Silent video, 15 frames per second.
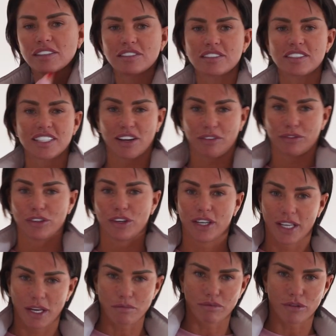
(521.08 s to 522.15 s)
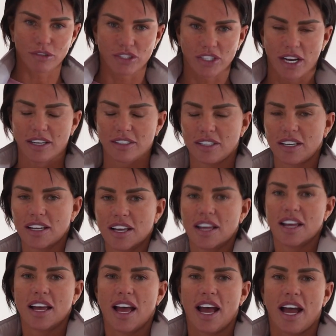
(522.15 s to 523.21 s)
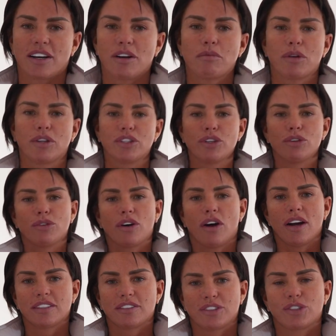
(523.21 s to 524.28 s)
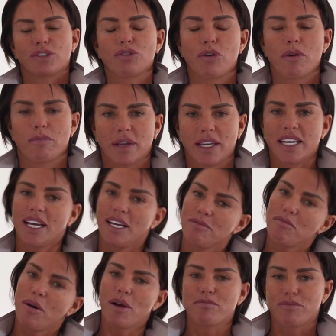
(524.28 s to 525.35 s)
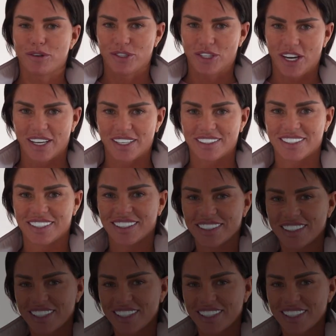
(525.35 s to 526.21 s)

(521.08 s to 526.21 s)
This is definitely a project and I want you guys to join me in my project.